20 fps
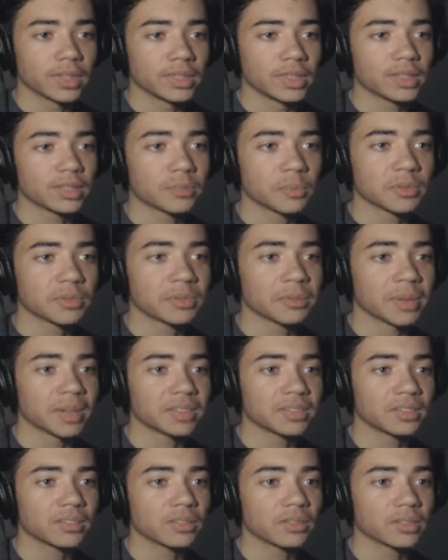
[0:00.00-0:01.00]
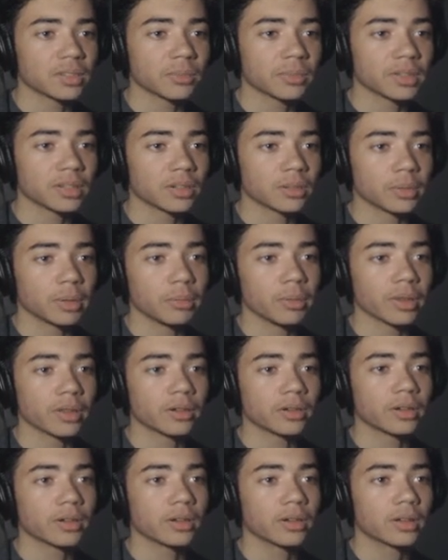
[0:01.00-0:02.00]
Is this supposed to be my sister or something? Or my
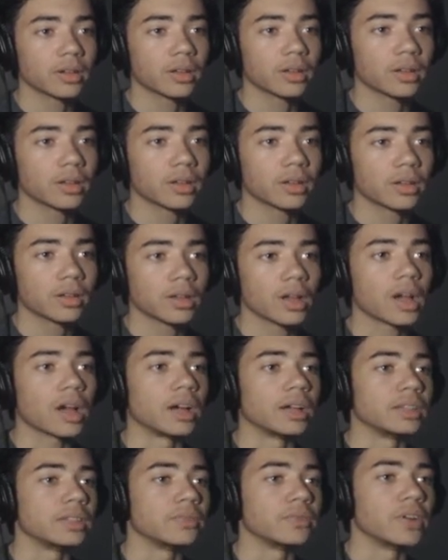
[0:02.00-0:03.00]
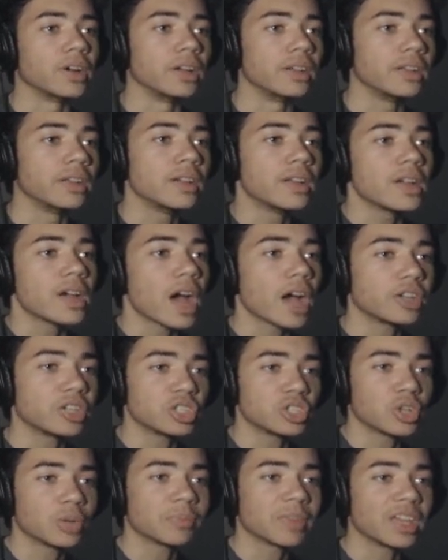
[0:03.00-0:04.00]
brother? Ah, Devon, I
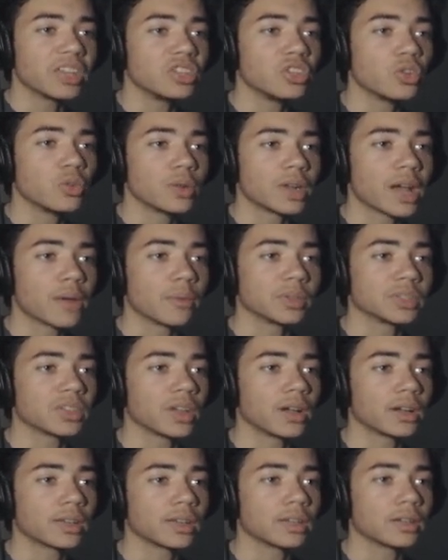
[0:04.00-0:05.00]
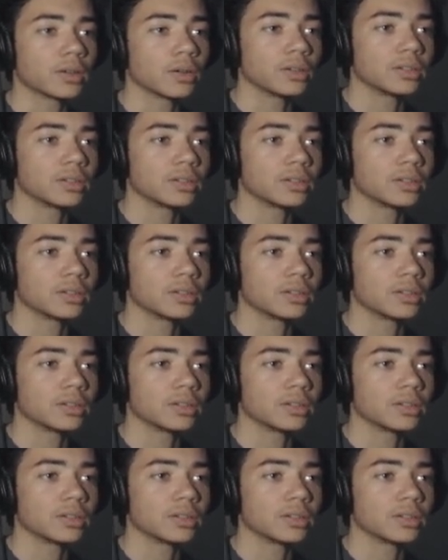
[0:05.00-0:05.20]
just dreamt that you and I were talking